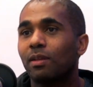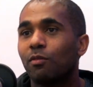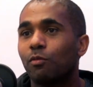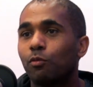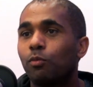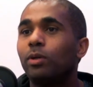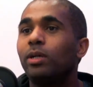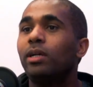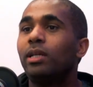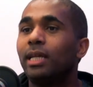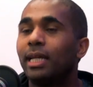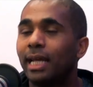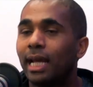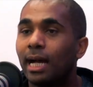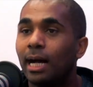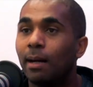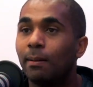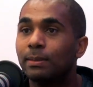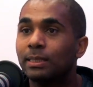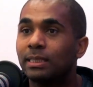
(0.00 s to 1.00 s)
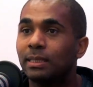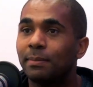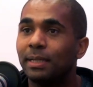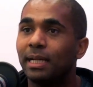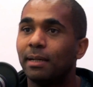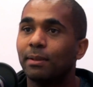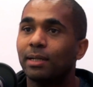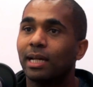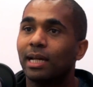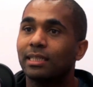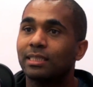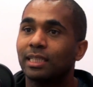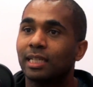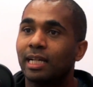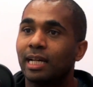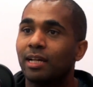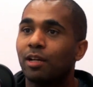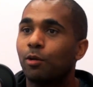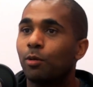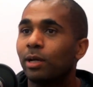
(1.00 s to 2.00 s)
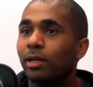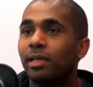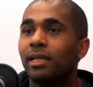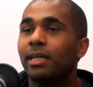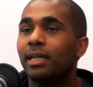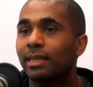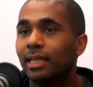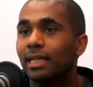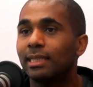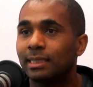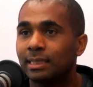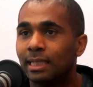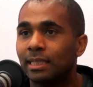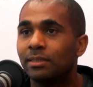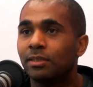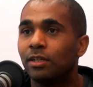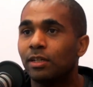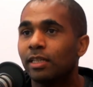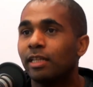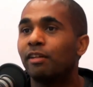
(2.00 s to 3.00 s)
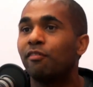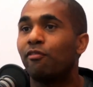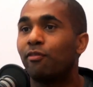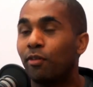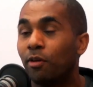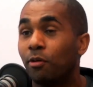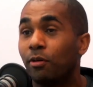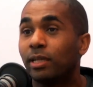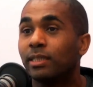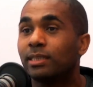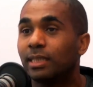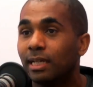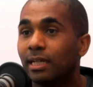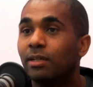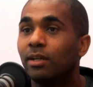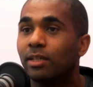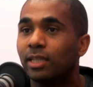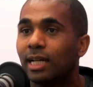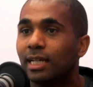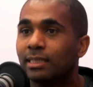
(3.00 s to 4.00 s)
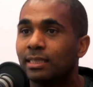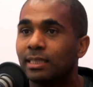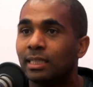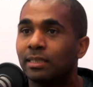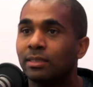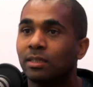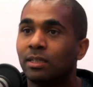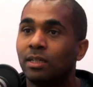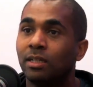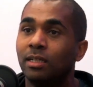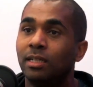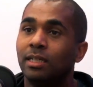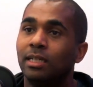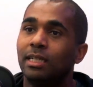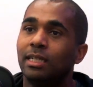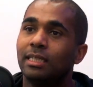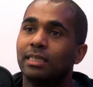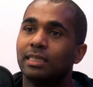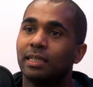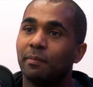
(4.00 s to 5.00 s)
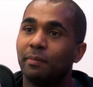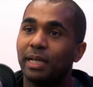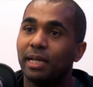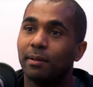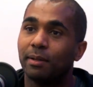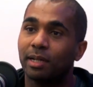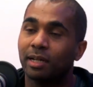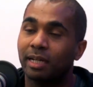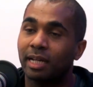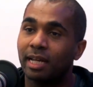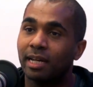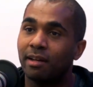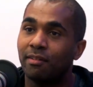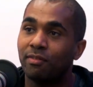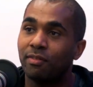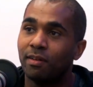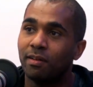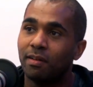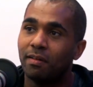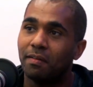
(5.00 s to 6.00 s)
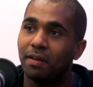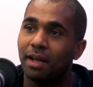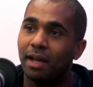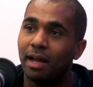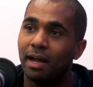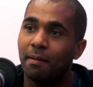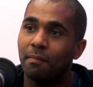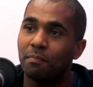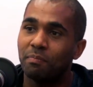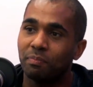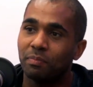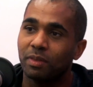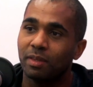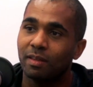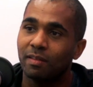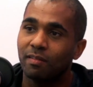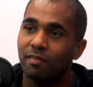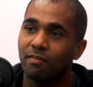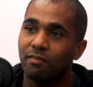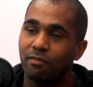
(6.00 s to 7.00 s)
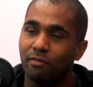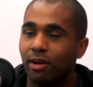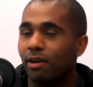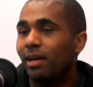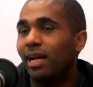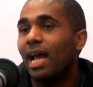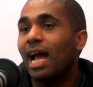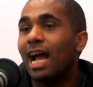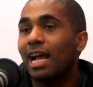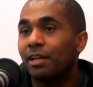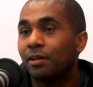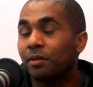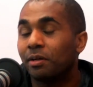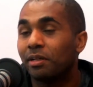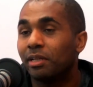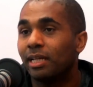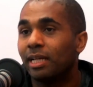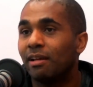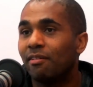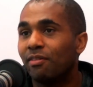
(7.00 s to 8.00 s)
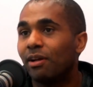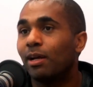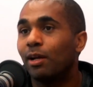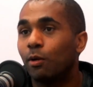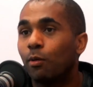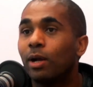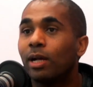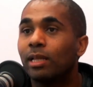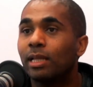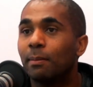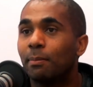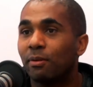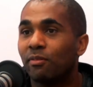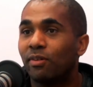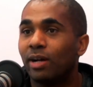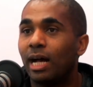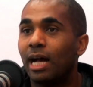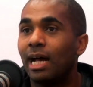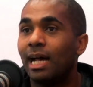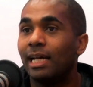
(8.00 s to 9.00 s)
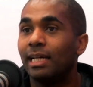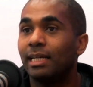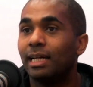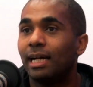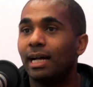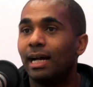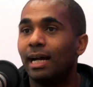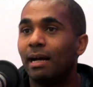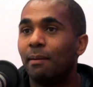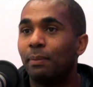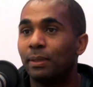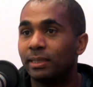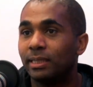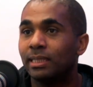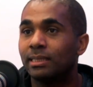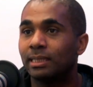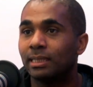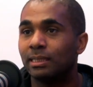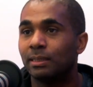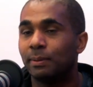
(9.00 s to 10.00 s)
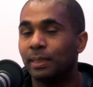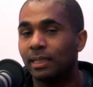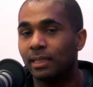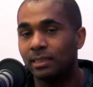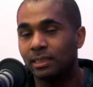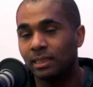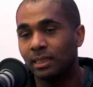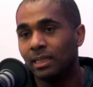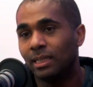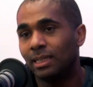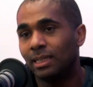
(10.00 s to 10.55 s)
Really helps to be able to actually kind of quickly get that signal and then focus in on that signal to be able to kind of very accurately, very quickly provide predictions. Because